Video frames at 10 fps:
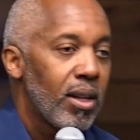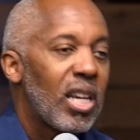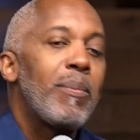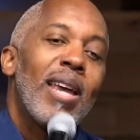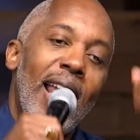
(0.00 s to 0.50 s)

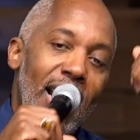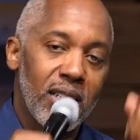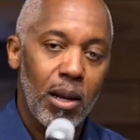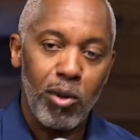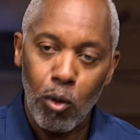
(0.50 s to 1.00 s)
Keep your
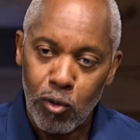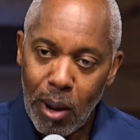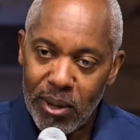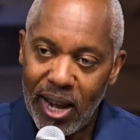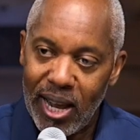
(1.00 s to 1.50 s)
hands up. Don't
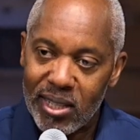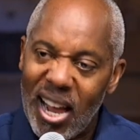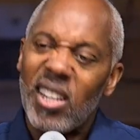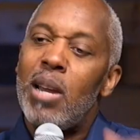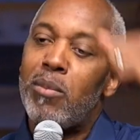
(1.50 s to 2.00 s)
drop your hands
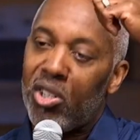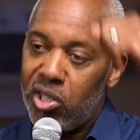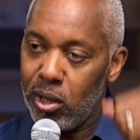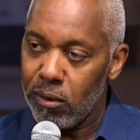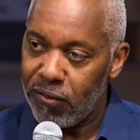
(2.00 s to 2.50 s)
down. Keep the
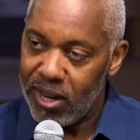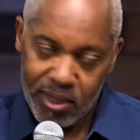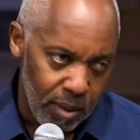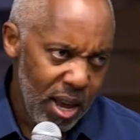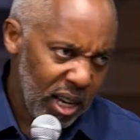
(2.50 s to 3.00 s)
shield of faith
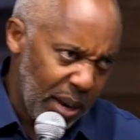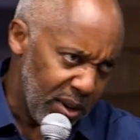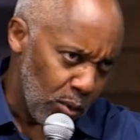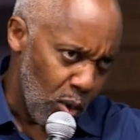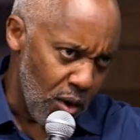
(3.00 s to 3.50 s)
up. Keep
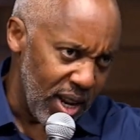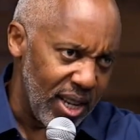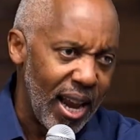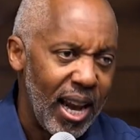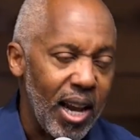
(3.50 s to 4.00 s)
the word in
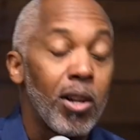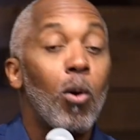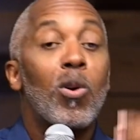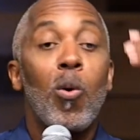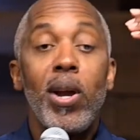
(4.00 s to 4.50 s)
your hand.
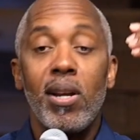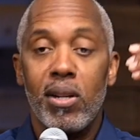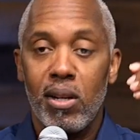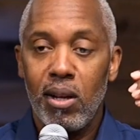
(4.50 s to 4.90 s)
Don't quit.